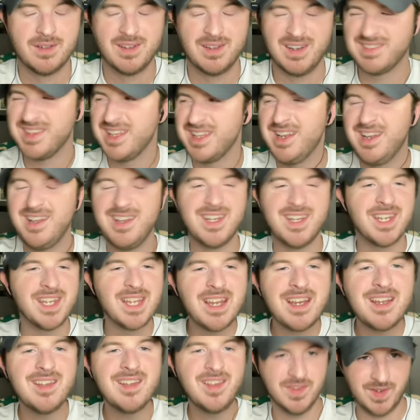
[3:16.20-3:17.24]
And they didn't
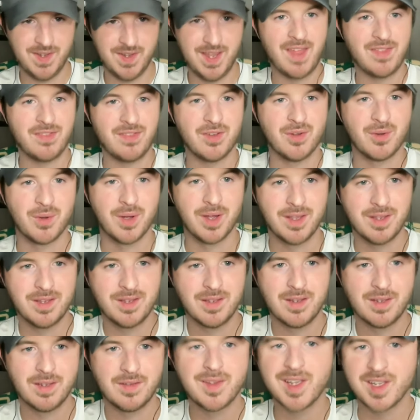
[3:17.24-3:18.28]
need to get to it
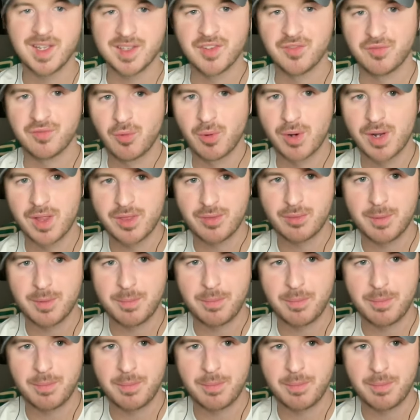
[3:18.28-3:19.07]
to get to 43